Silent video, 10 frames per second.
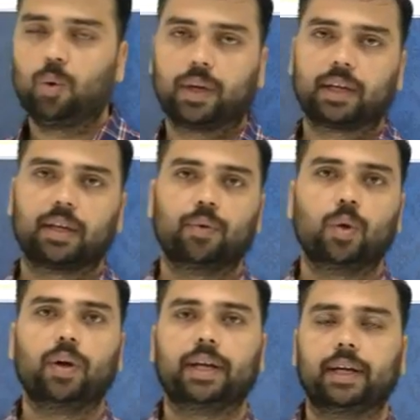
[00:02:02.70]
can
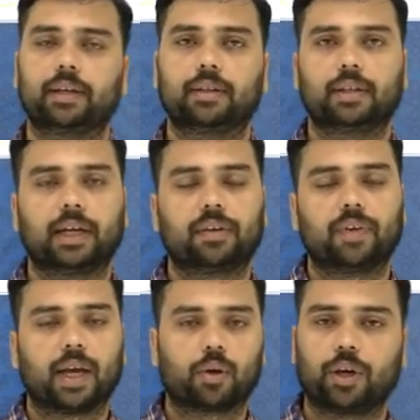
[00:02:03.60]
evaluate it, that we
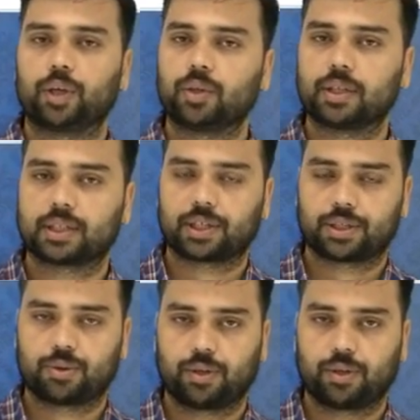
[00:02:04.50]
are going to discuss today.